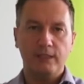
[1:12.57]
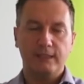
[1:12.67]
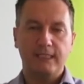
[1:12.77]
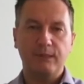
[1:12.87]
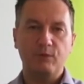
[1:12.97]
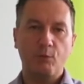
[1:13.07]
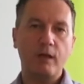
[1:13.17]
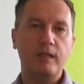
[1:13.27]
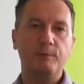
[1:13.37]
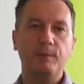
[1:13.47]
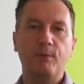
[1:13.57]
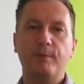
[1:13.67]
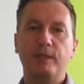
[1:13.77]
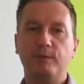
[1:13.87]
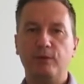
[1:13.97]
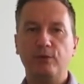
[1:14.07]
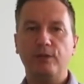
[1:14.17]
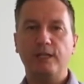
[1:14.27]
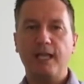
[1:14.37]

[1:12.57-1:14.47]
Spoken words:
the types of work that people might be doing.